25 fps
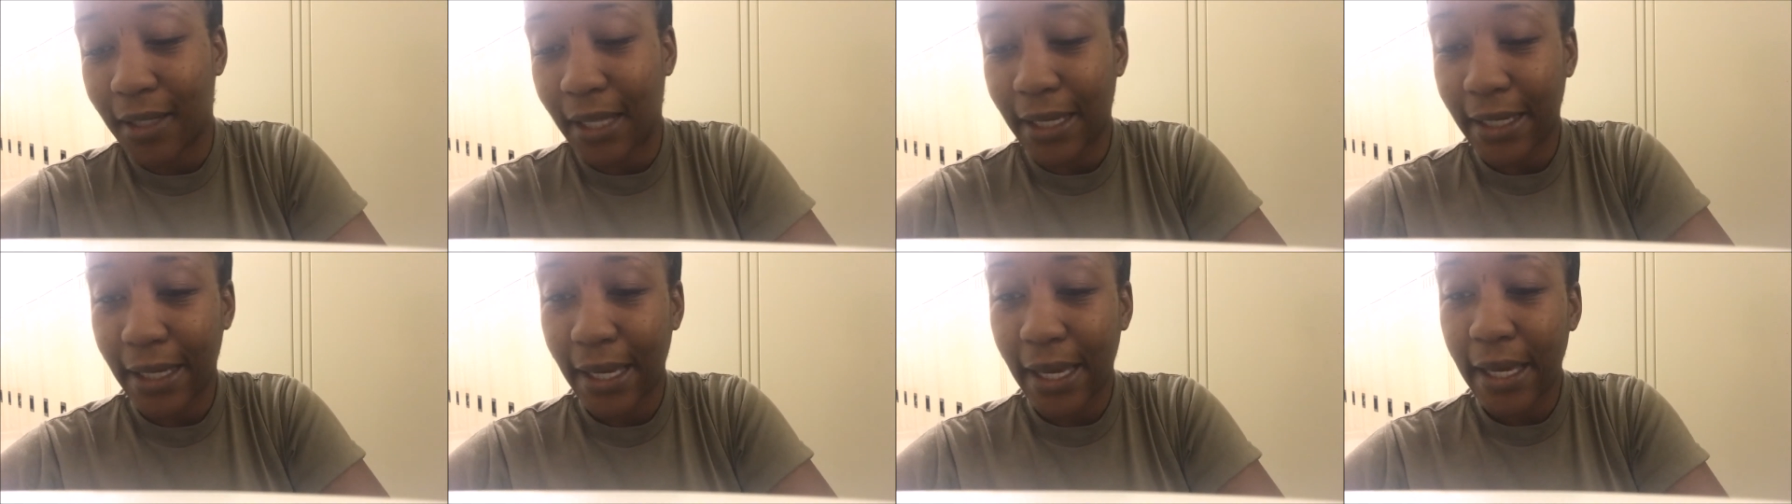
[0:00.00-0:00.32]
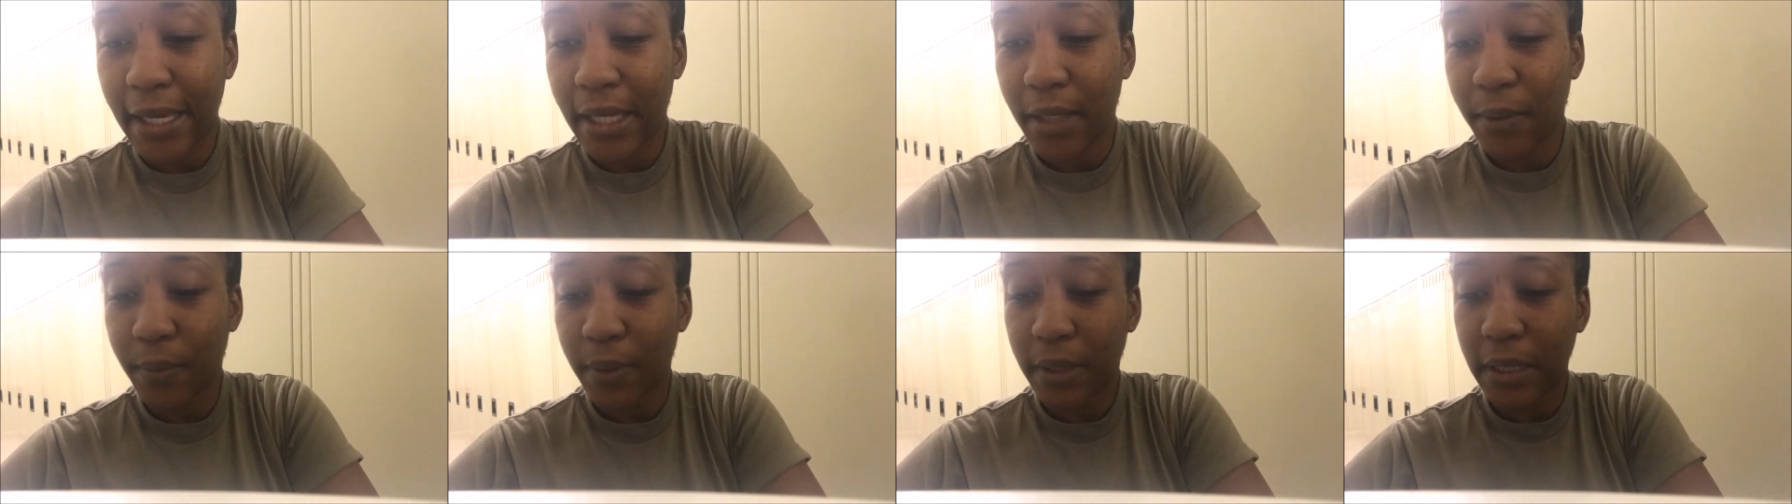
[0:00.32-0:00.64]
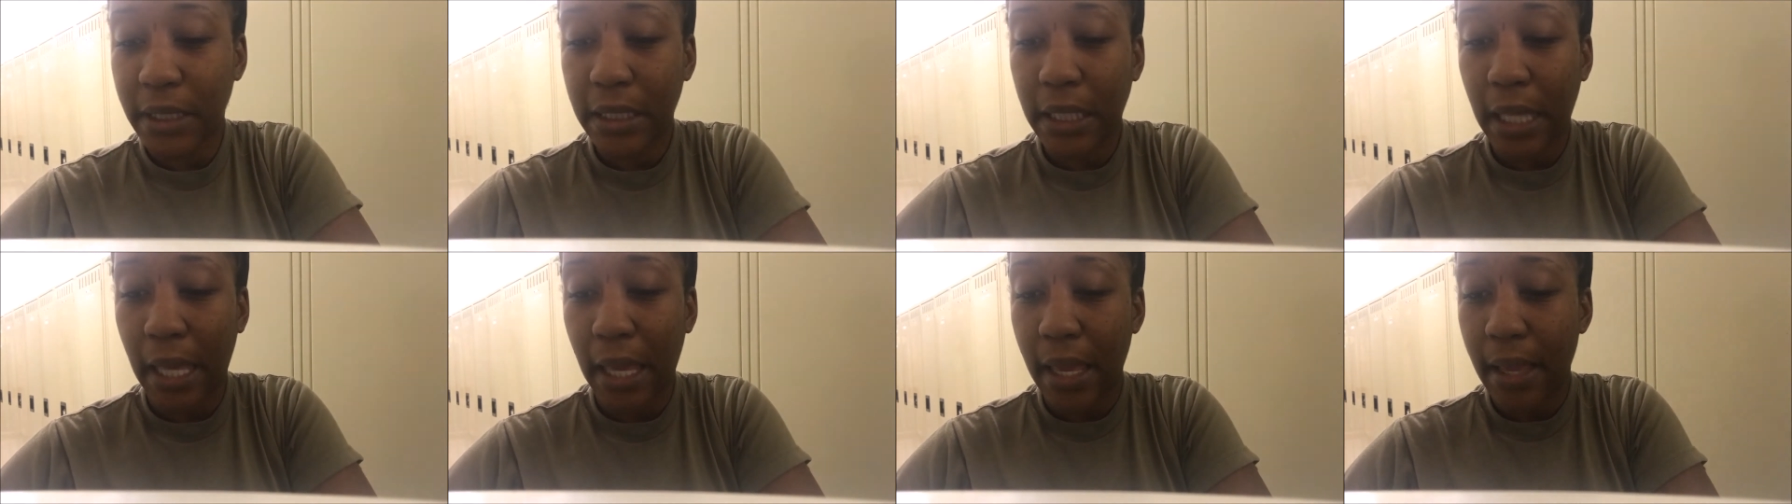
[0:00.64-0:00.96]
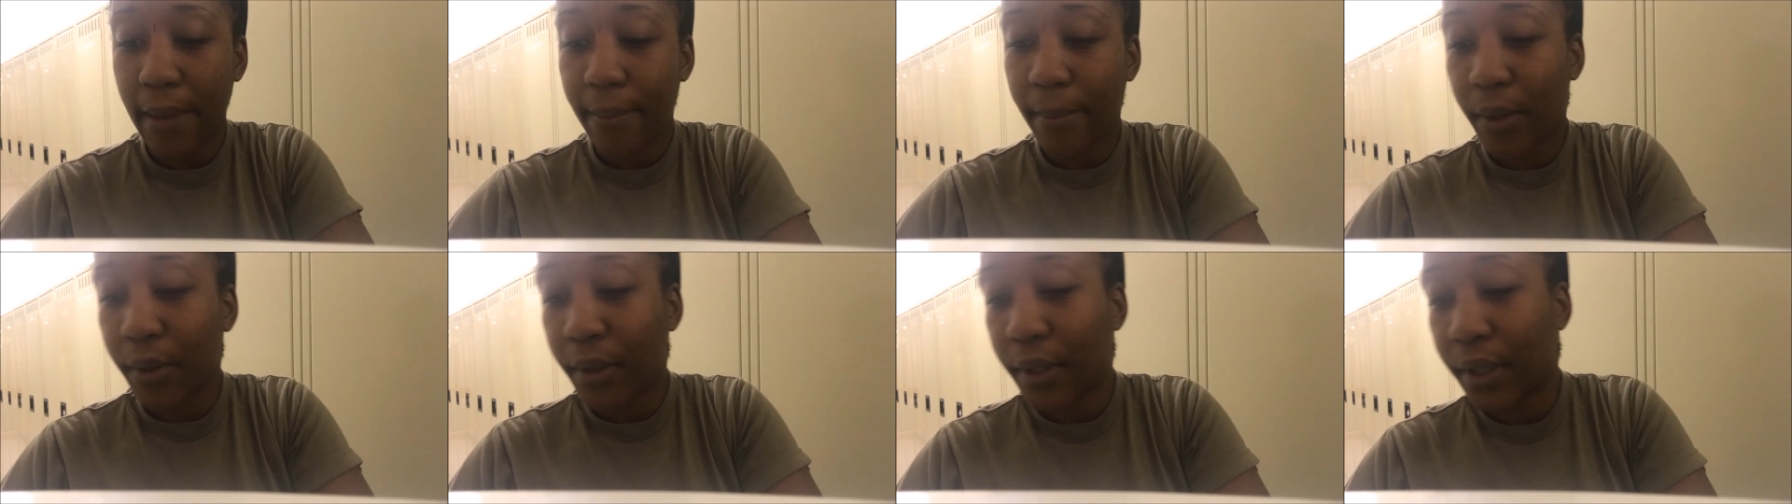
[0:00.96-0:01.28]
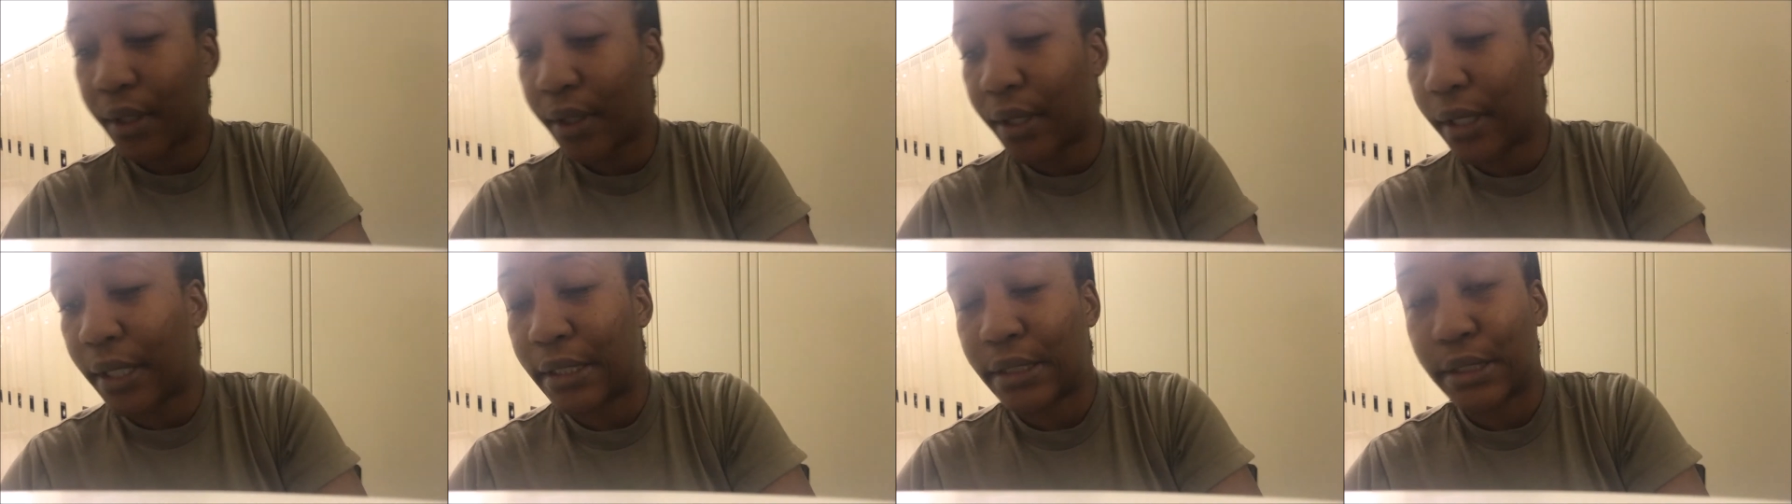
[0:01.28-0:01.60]
Like, I ain't really came on
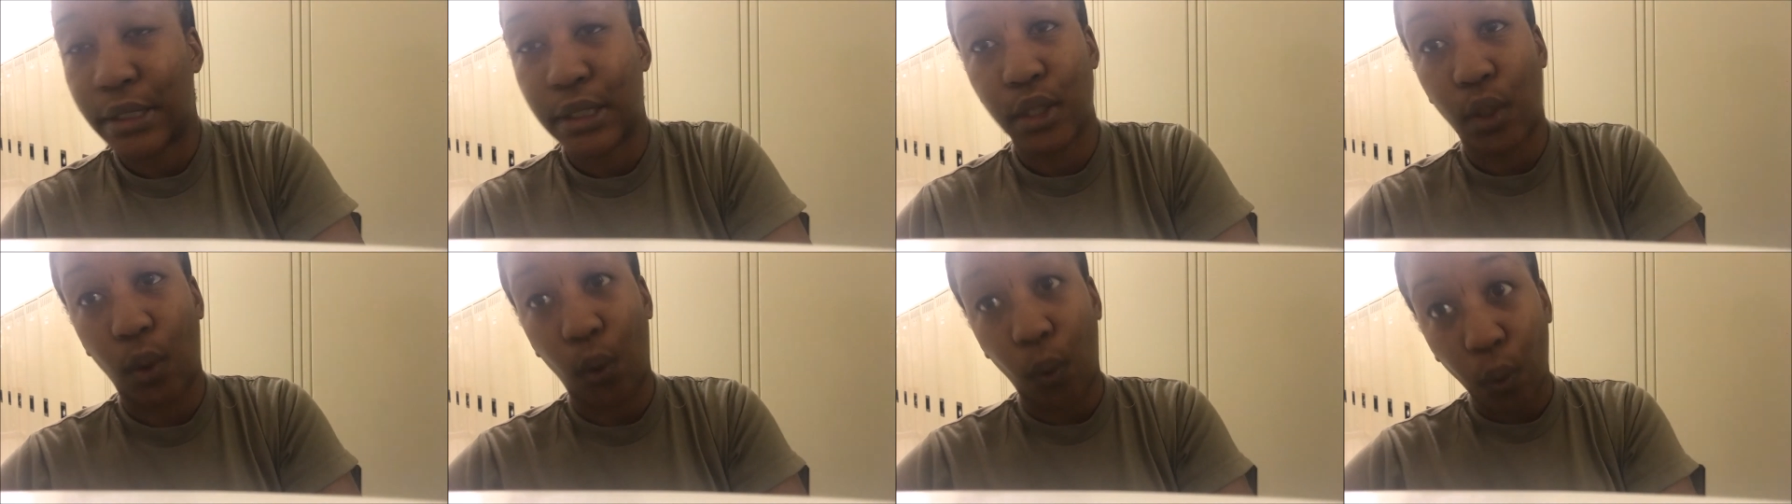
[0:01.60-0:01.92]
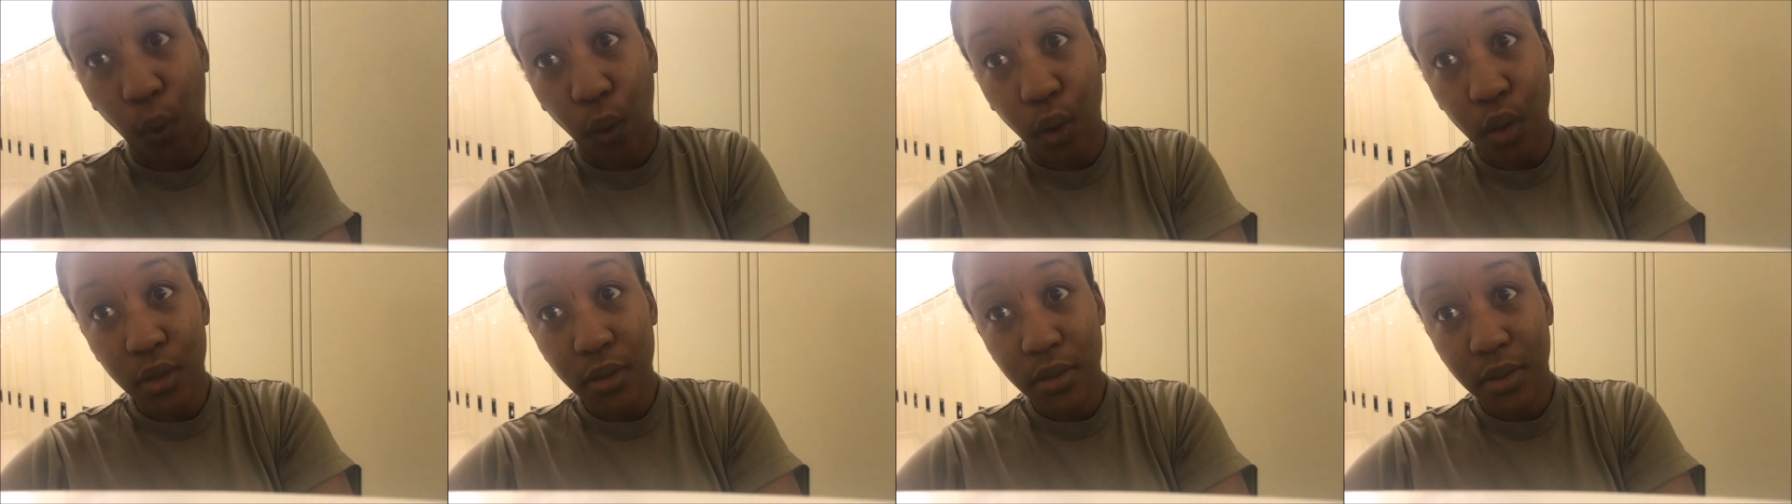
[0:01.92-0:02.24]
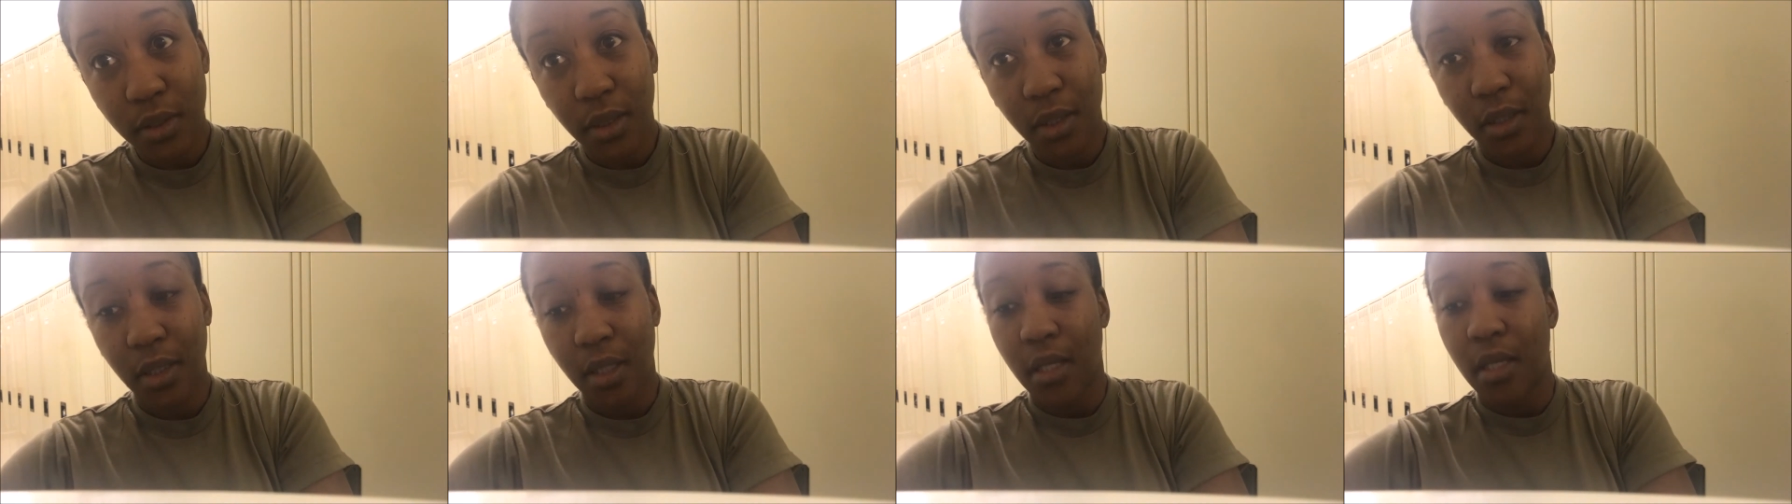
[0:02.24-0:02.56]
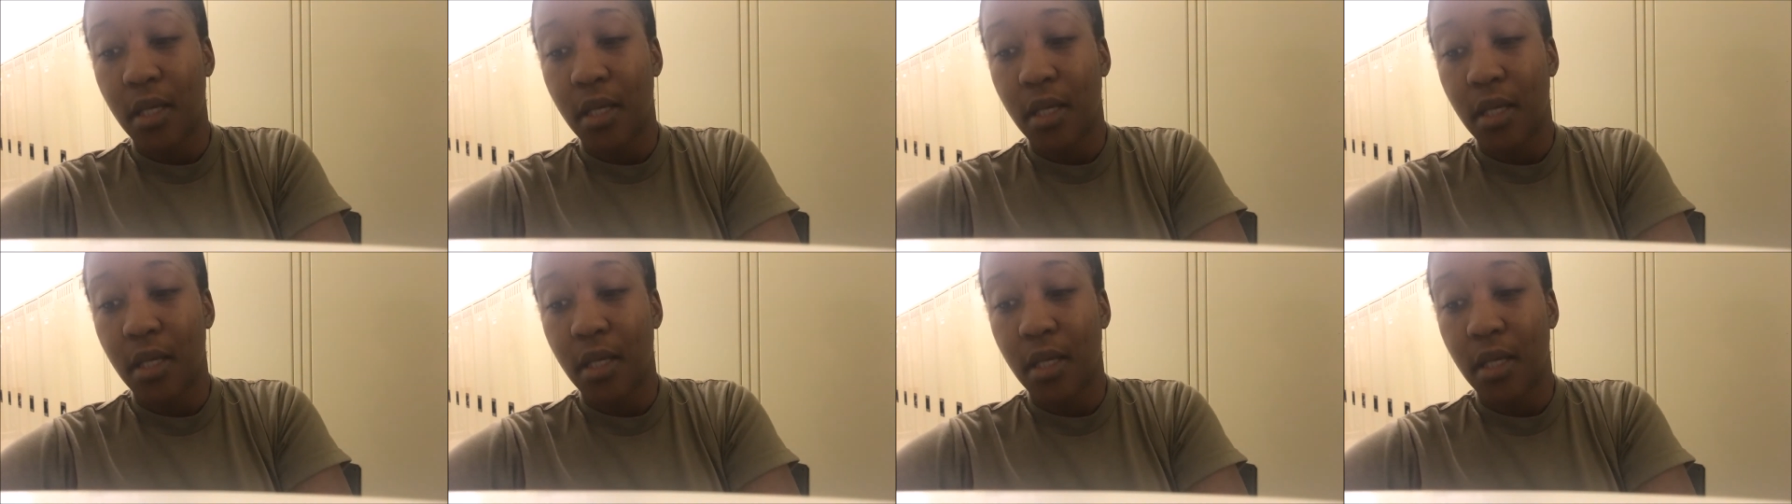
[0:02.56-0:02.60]
here and talked